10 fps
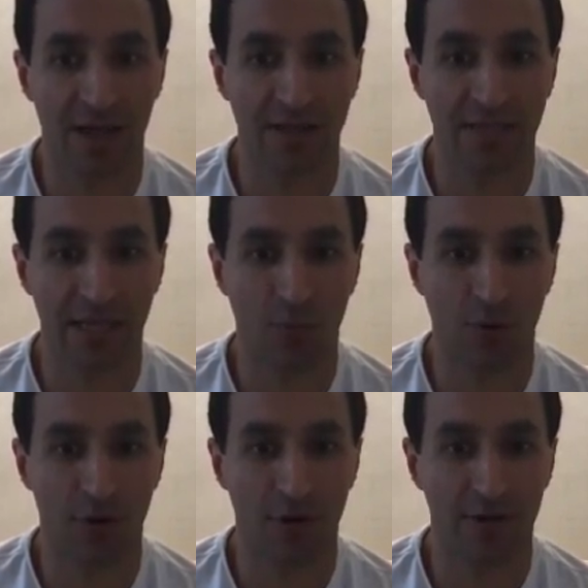as they
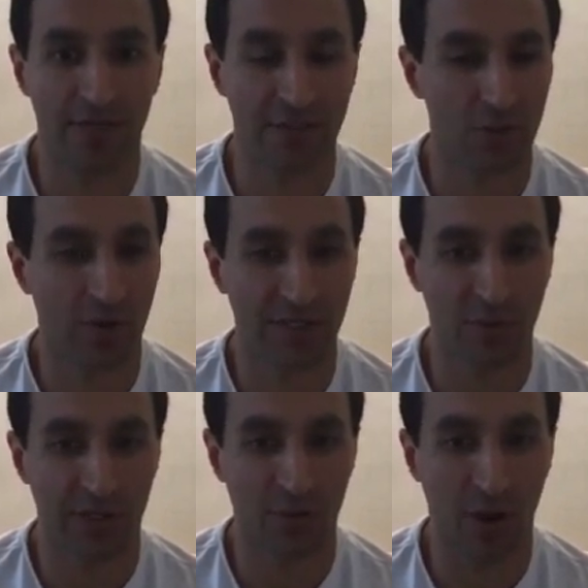were in
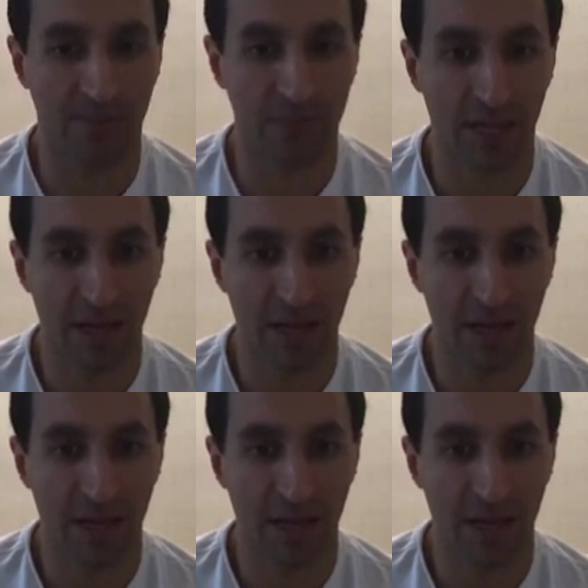2021.